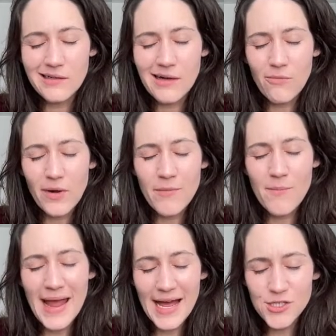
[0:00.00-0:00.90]
what I'm
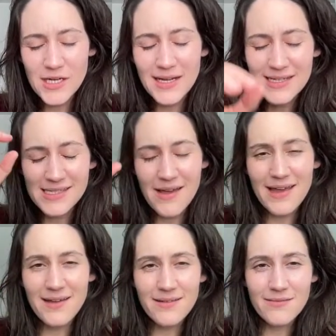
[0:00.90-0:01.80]
imagining is
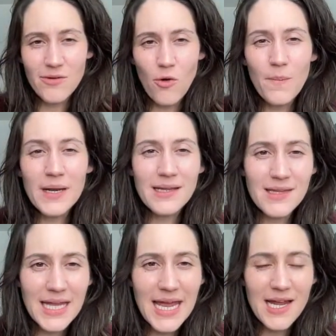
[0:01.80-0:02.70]
opening
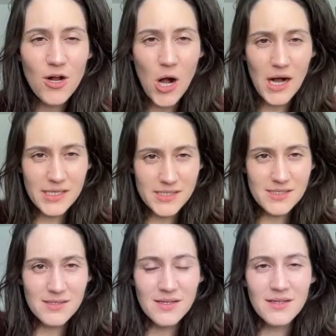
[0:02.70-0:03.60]
the gate
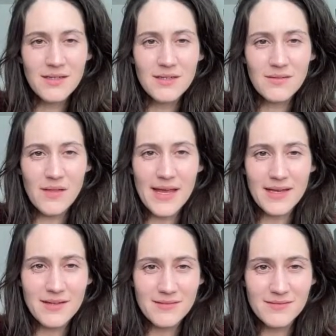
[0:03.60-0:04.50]
caused
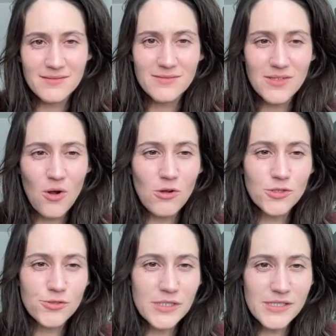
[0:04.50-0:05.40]

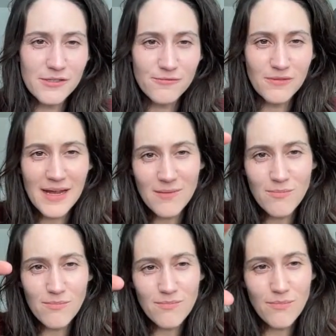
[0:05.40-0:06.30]
cauldrons of
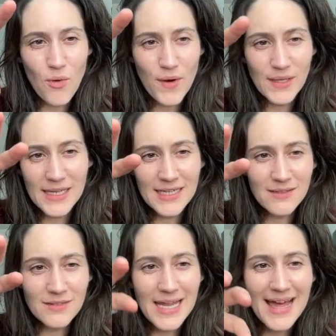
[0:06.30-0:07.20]

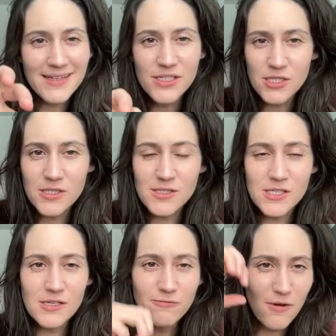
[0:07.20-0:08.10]
boiling lead
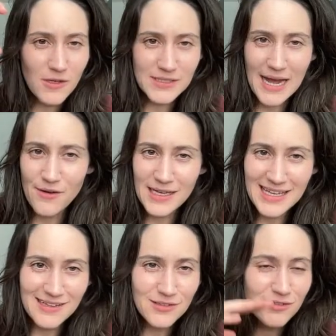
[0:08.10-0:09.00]
to fall down and
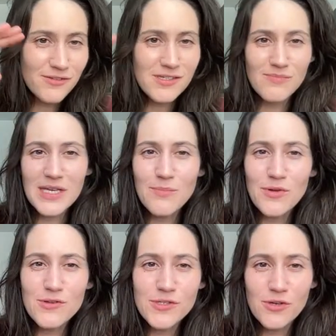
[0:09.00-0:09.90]
kill some
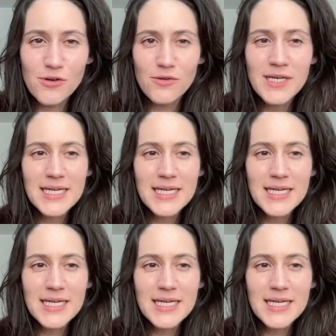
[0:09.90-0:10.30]
people. So